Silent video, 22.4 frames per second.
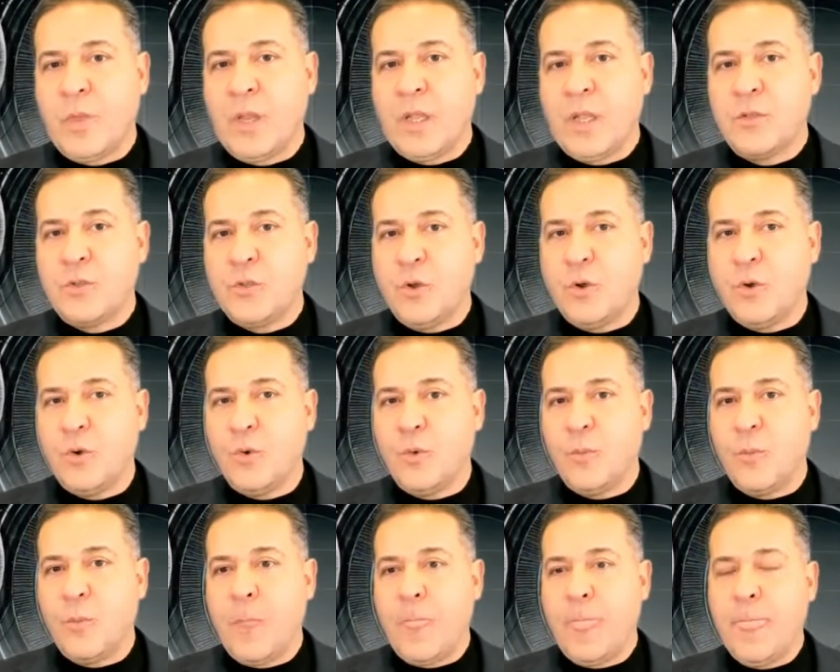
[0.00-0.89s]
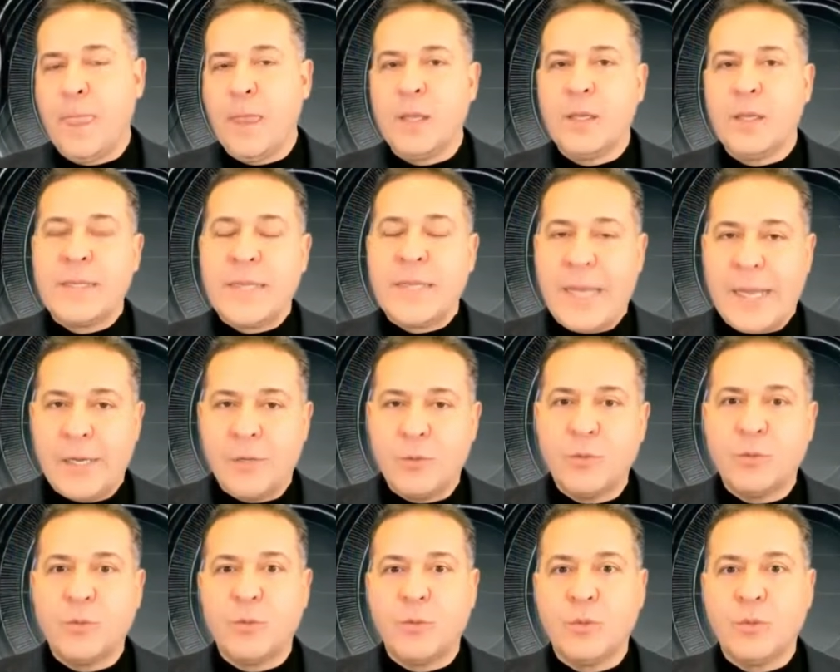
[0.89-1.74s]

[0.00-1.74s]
So now,